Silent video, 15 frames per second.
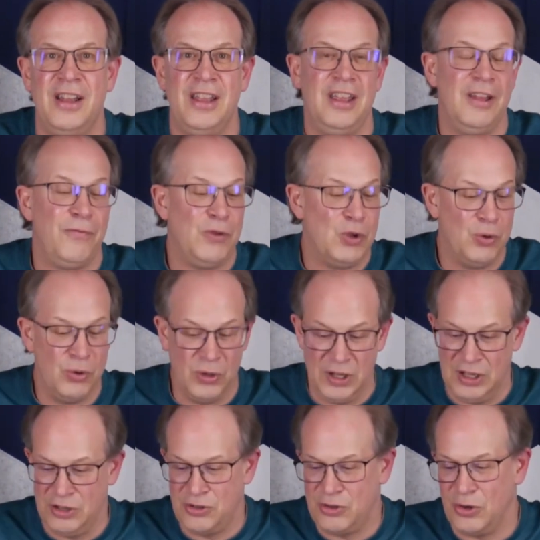If you
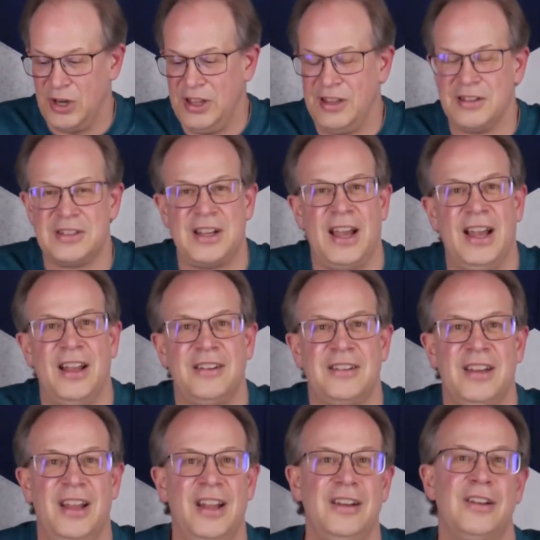enjoy this
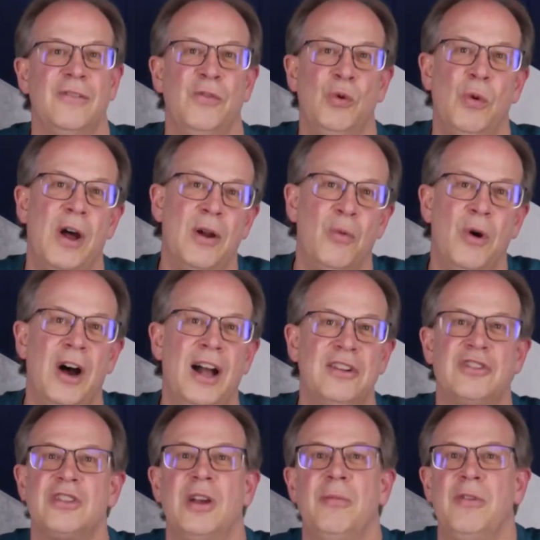content, if you want to
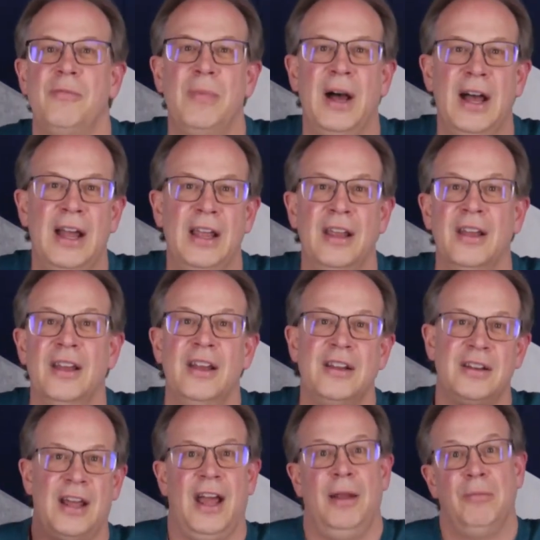watch some of my
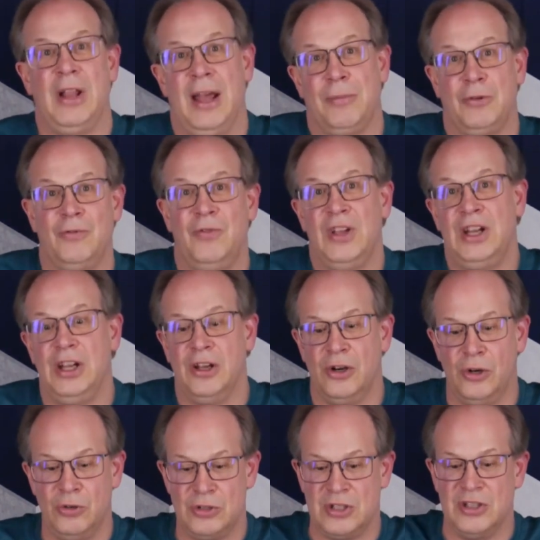time-lapse
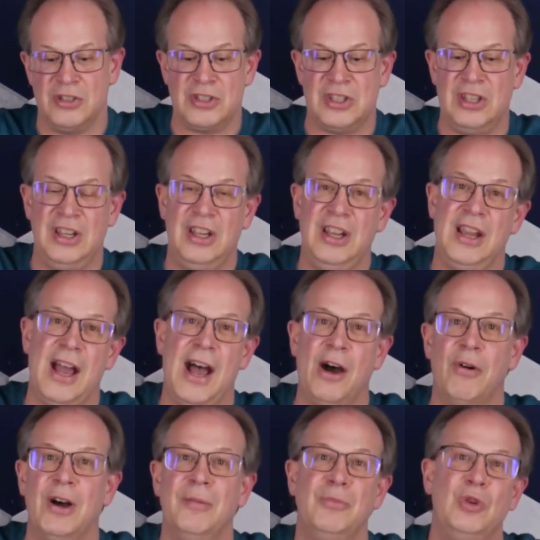videos and see
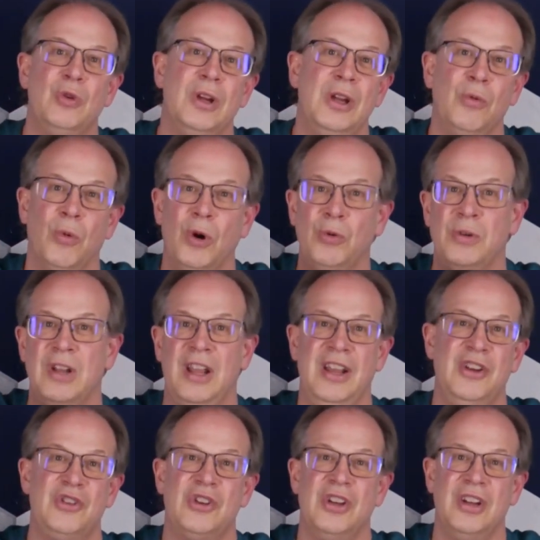how I'm doing
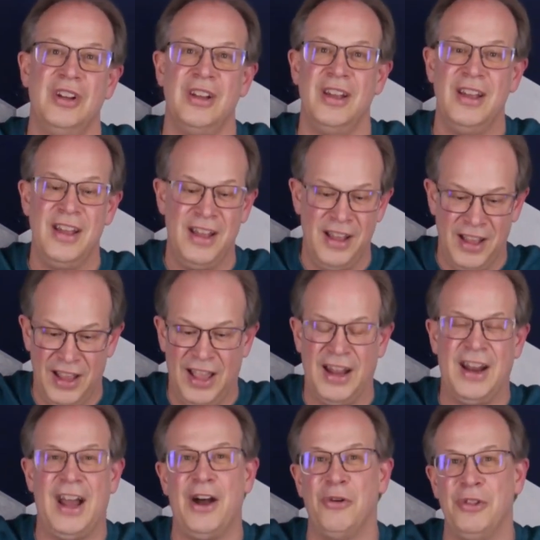rotation
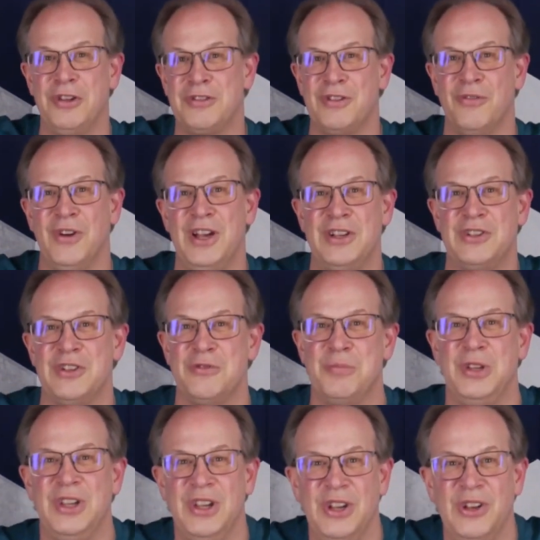and how this device is
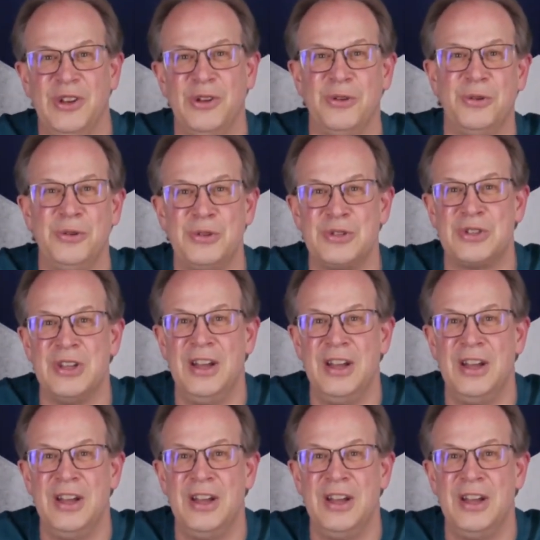being used,